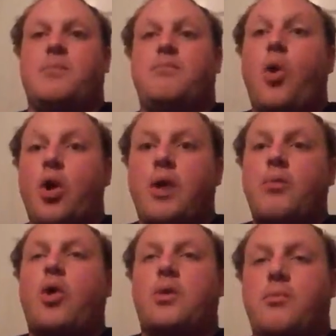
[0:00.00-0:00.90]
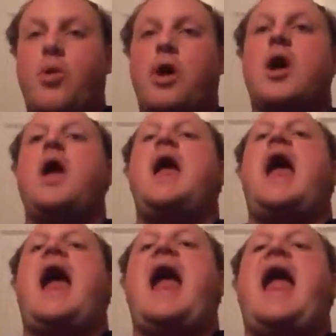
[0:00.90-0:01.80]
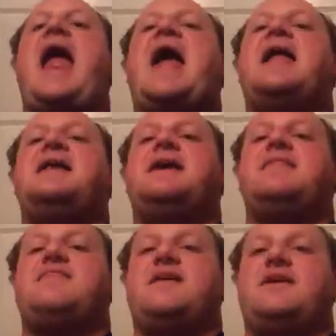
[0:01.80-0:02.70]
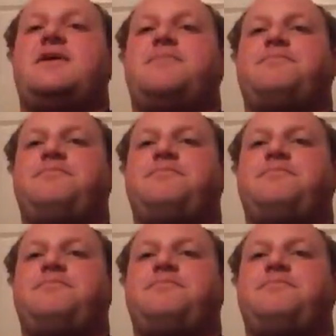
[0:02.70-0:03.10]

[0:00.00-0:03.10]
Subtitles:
more and more and more. And the